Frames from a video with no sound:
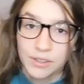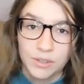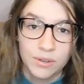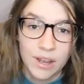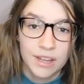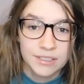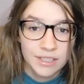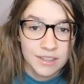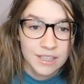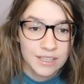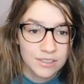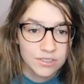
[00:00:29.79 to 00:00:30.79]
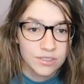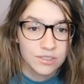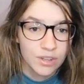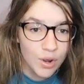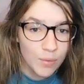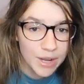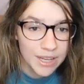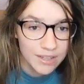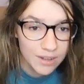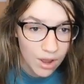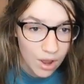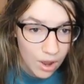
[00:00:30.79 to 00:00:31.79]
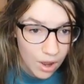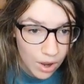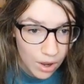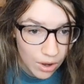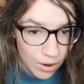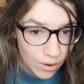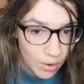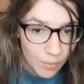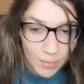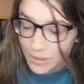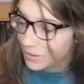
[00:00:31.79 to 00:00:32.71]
You guys, I think it's snowing. Oh my